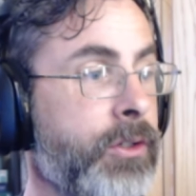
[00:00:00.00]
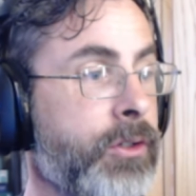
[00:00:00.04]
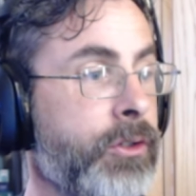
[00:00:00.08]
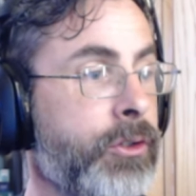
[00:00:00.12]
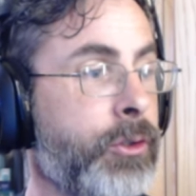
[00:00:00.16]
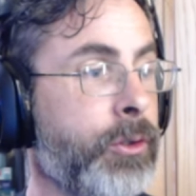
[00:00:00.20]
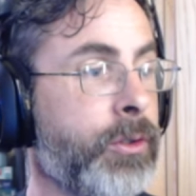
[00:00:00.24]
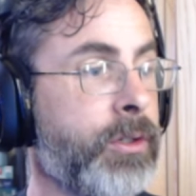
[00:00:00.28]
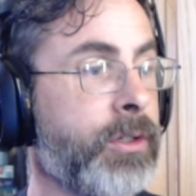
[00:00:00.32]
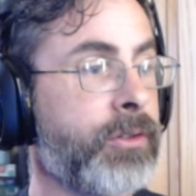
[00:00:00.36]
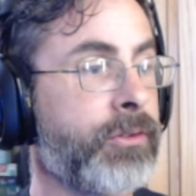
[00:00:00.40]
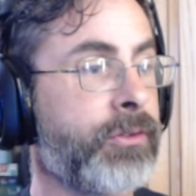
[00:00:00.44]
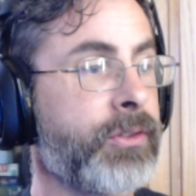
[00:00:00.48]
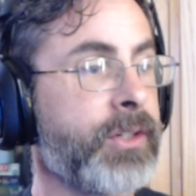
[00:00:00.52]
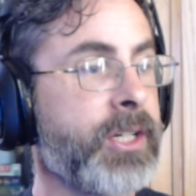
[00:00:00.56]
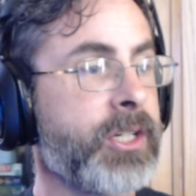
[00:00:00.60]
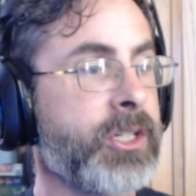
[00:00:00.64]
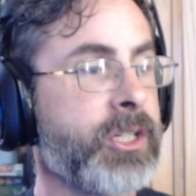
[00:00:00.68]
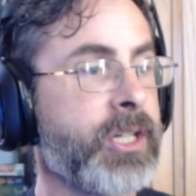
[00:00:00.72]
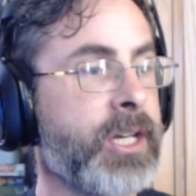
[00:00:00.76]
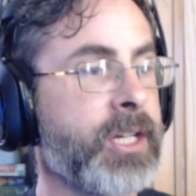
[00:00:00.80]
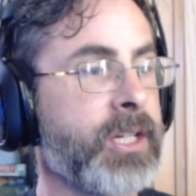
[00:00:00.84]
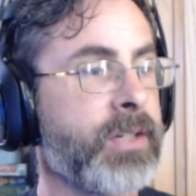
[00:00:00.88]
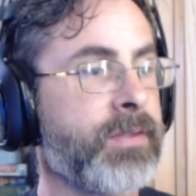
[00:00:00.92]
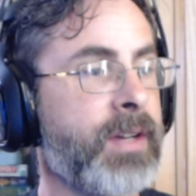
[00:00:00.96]
Due to the free
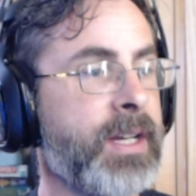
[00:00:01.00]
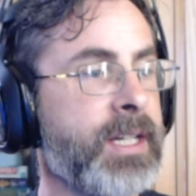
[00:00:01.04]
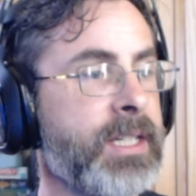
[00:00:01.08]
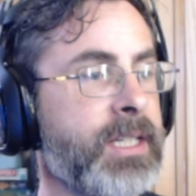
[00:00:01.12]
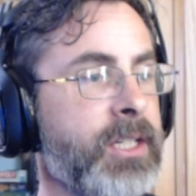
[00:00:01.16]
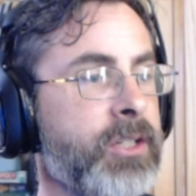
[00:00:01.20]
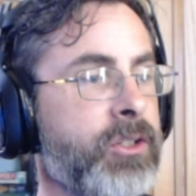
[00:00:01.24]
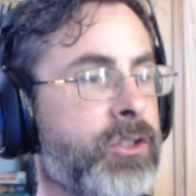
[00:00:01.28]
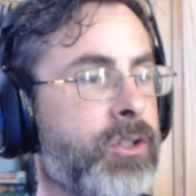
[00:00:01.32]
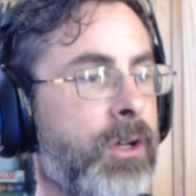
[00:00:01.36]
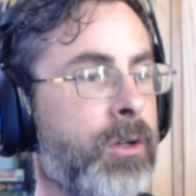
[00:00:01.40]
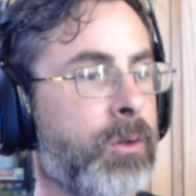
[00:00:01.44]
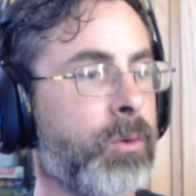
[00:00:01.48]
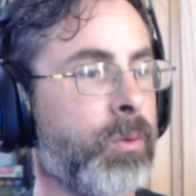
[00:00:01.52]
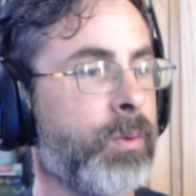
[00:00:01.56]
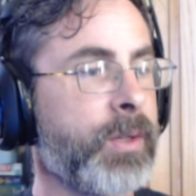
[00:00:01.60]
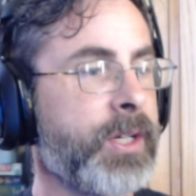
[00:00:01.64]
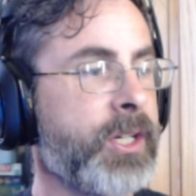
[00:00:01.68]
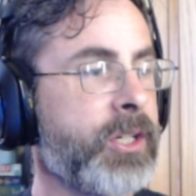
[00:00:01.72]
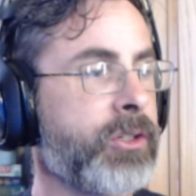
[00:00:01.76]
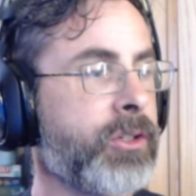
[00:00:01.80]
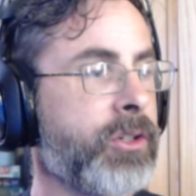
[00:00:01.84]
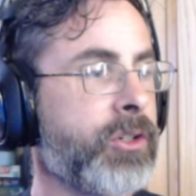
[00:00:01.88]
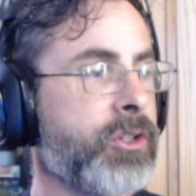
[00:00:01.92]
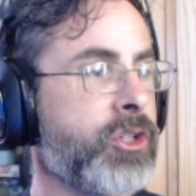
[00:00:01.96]
exchange of ideas, all
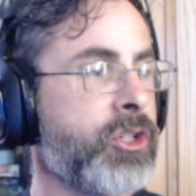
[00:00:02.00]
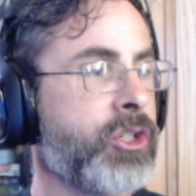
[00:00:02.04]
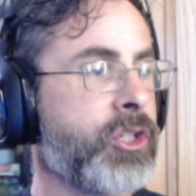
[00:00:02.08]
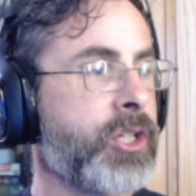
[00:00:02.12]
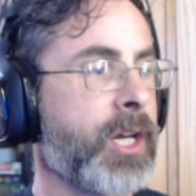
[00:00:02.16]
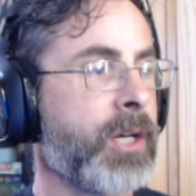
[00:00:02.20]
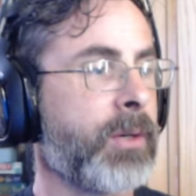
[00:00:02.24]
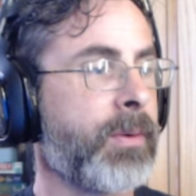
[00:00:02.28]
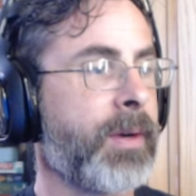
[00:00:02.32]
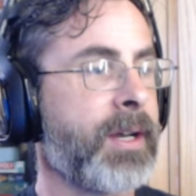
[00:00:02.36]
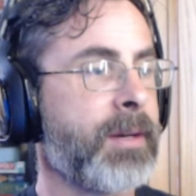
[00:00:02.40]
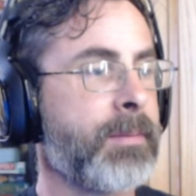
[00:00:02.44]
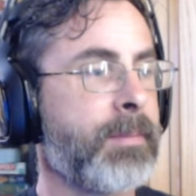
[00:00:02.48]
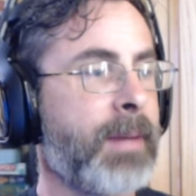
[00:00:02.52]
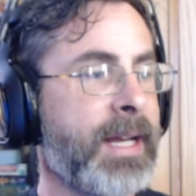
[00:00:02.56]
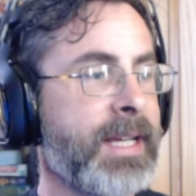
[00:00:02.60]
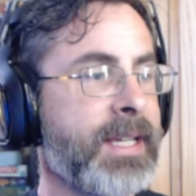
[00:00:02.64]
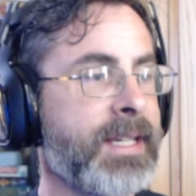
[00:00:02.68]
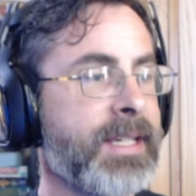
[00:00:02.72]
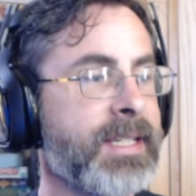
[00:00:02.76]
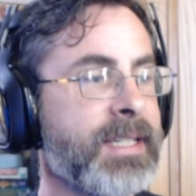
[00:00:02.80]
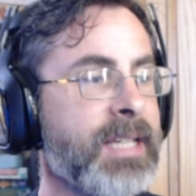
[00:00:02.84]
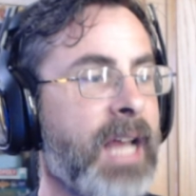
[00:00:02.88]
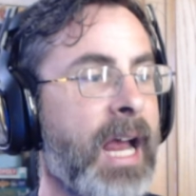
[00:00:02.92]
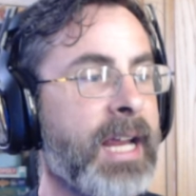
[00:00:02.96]
research generated by
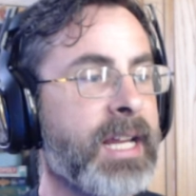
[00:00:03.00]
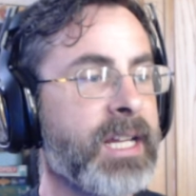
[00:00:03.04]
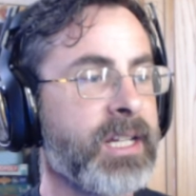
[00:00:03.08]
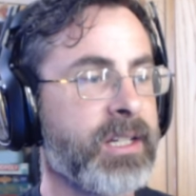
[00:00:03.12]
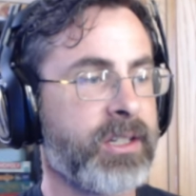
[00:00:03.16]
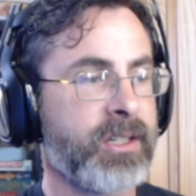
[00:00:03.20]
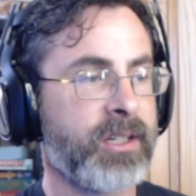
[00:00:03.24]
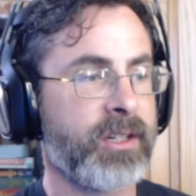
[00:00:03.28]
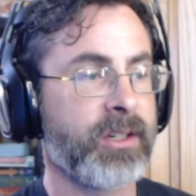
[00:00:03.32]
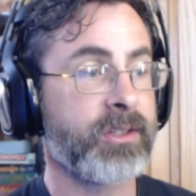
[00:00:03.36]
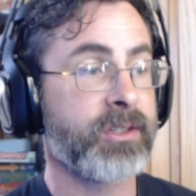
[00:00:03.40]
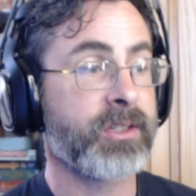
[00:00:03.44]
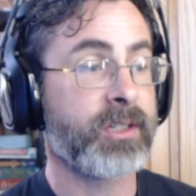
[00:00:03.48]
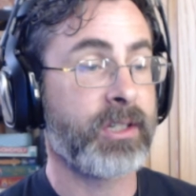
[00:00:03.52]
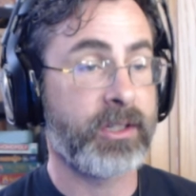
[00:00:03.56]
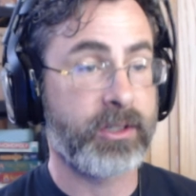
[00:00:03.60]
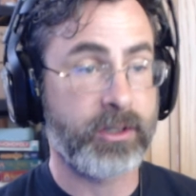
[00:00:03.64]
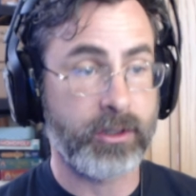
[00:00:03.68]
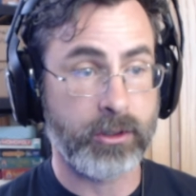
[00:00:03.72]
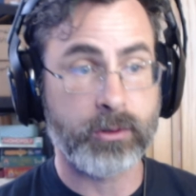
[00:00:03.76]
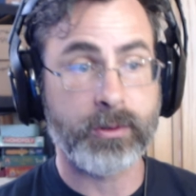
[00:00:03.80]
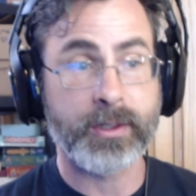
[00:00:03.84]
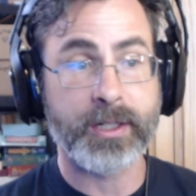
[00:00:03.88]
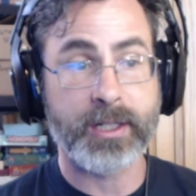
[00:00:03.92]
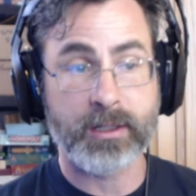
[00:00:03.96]
scientists is
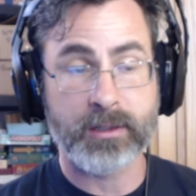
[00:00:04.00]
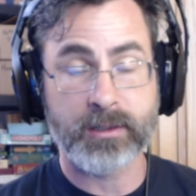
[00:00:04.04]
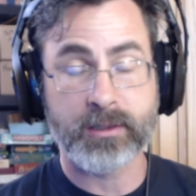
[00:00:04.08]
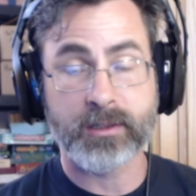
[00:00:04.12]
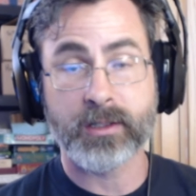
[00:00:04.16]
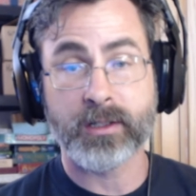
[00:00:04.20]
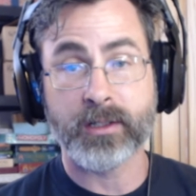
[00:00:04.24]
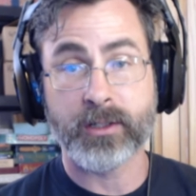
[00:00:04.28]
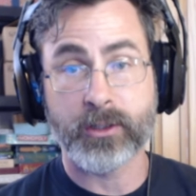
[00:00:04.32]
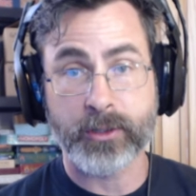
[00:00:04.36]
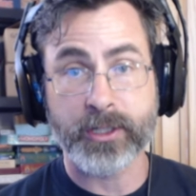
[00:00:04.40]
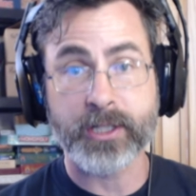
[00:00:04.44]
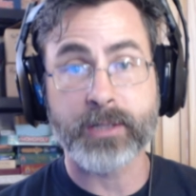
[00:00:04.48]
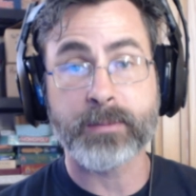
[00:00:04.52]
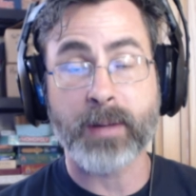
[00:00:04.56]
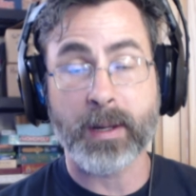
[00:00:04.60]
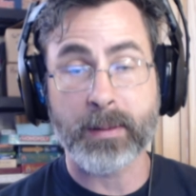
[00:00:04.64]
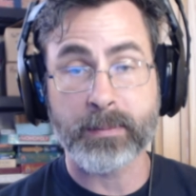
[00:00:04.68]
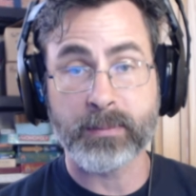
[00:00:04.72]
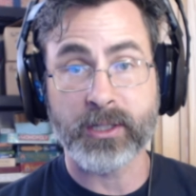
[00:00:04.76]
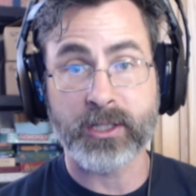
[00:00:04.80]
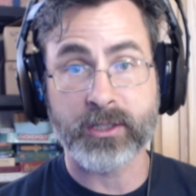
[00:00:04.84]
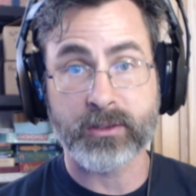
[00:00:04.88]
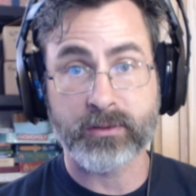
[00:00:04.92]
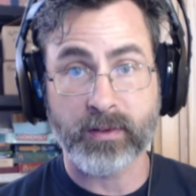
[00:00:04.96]
increased by
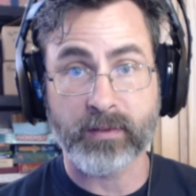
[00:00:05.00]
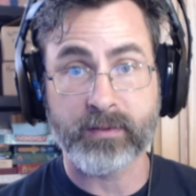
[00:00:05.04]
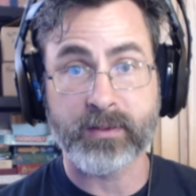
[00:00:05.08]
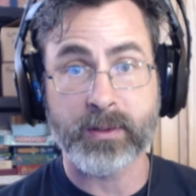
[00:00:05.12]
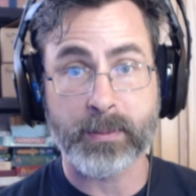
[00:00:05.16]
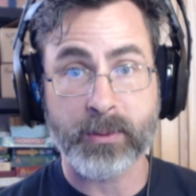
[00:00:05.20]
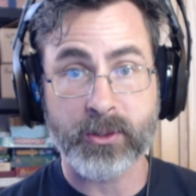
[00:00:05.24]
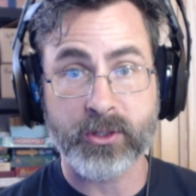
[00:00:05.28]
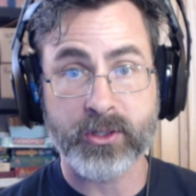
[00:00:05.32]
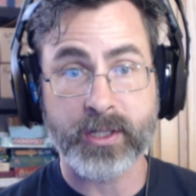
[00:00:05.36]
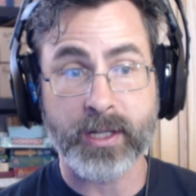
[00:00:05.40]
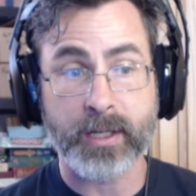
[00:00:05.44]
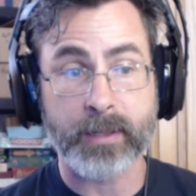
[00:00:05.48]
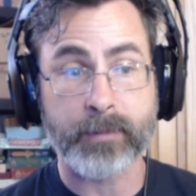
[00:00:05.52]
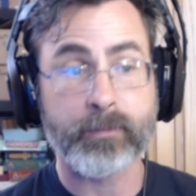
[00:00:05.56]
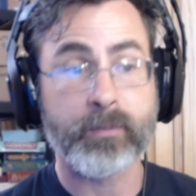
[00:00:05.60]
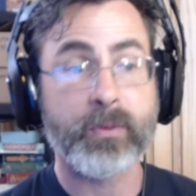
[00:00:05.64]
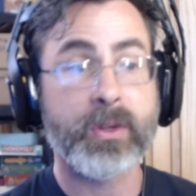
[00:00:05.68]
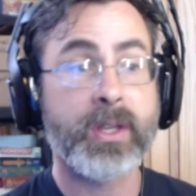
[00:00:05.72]
+50%.